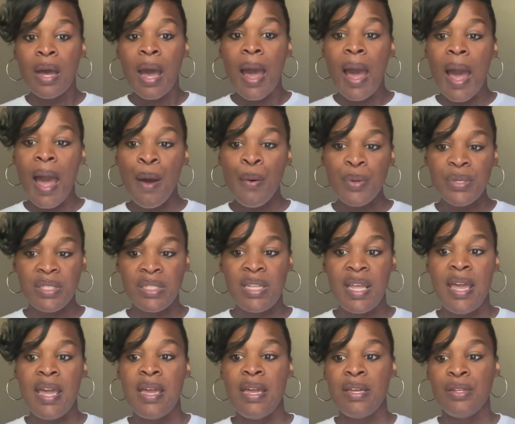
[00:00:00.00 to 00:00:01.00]
I would
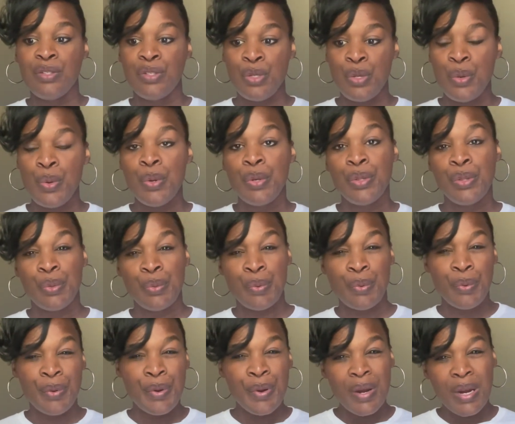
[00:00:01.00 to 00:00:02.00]
say, 2 or
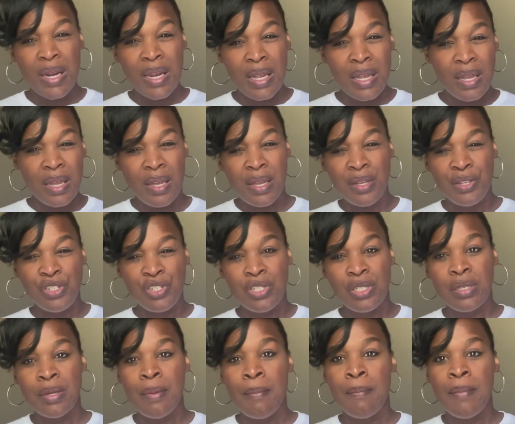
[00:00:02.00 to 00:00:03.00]

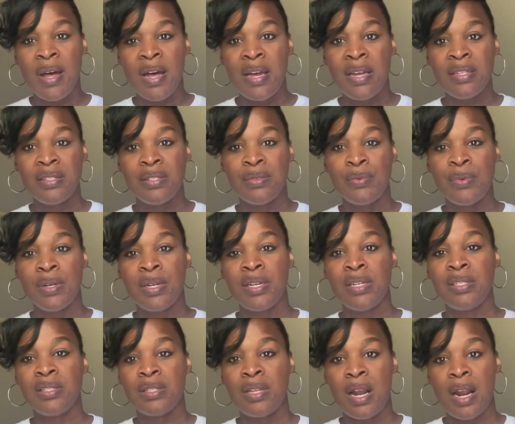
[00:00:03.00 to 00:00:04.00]
3-ish months, and we're going
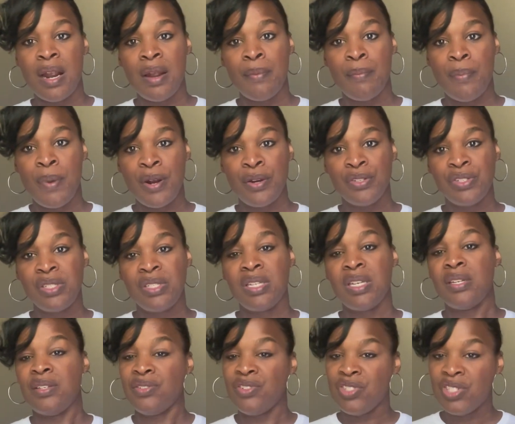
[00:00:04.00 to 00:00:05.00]
to start purchasing
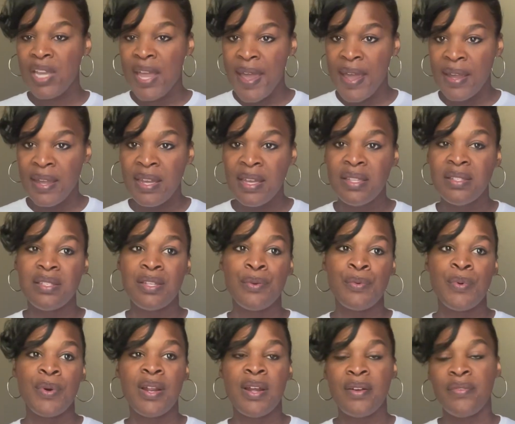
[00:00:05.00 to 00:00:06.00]
jackets and
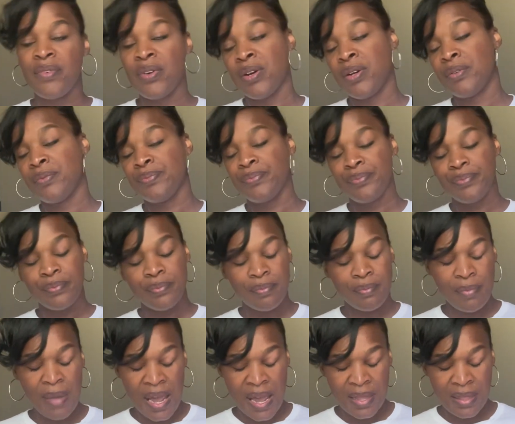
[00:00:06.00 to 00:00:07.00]
whatever
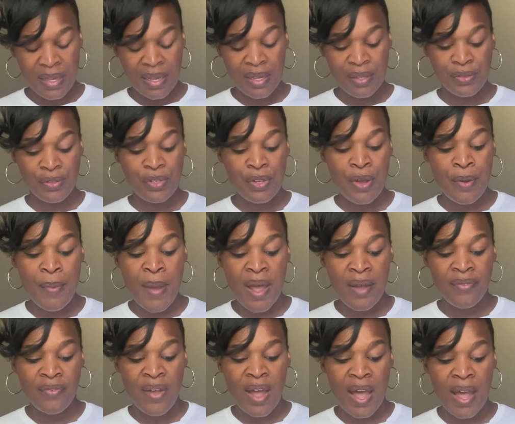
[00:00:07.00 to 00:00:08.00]
by then. So
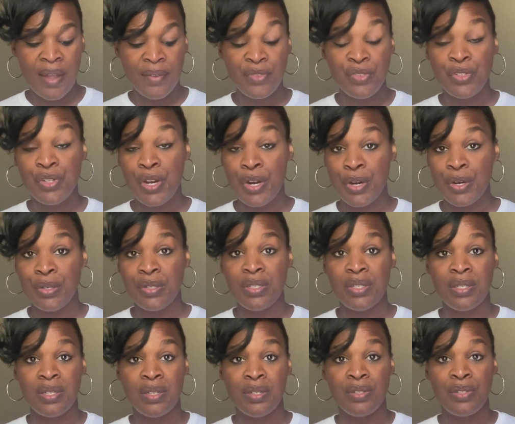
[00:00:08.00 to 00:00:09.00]
about 5 shirts.
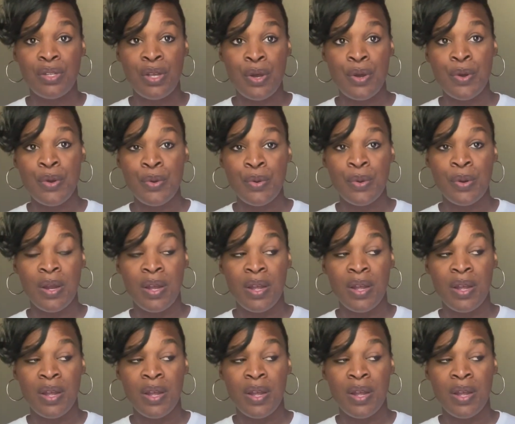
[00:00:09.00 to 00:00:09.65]
So